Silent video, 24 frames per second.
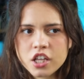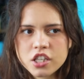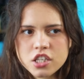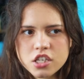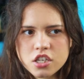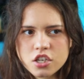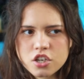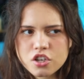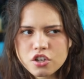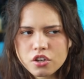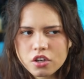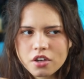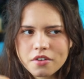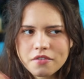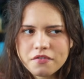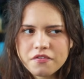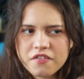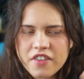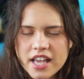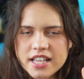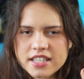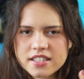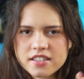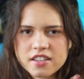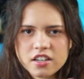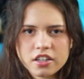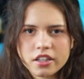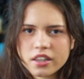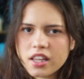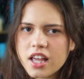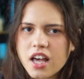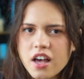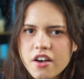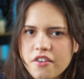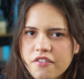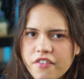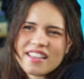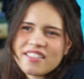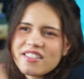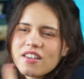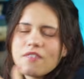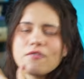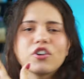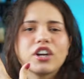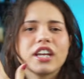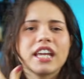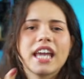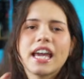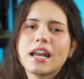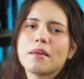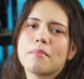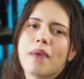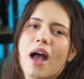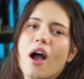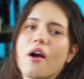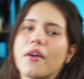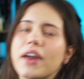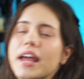to confess their love and then forget about